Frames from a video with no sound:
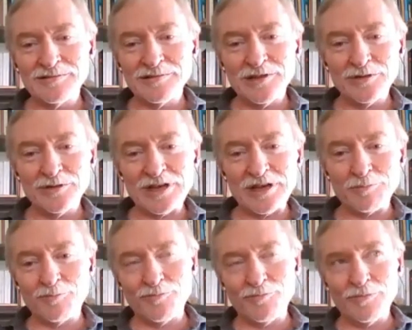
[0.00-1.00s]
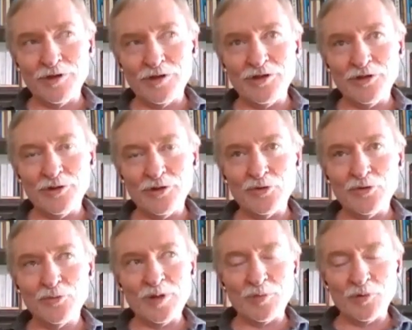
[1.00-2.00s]
you get you
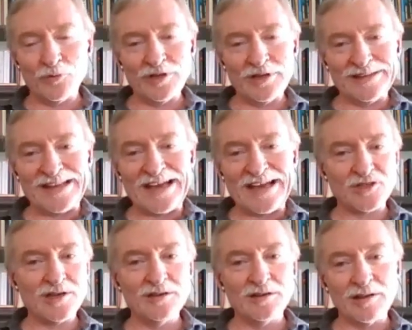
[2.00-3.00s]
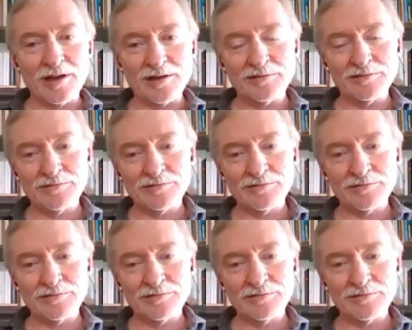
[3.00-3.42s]
people really latch onto that.